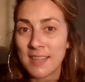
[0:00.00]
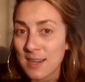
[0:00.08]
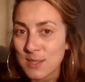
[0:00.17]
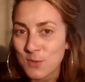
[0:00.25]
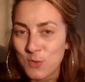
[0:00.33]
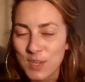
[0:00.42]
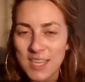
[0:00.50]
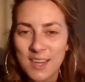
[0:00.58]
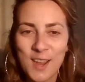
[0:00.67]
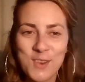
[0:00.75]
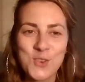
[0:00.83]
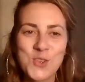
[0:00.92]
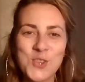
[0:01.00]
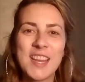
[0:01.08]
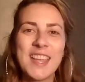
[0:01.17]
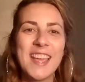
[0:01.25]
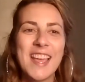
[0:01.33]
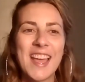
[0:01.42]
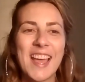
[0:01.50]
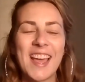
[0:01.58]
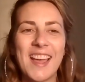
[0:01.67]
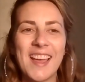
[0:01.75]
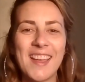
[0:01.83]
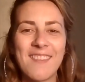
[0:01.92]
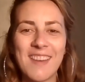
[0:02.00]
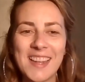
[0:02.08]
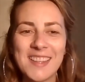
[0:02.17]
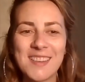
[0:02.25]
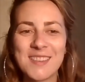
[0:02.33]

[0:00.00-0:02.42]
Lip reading: tax-free country, right?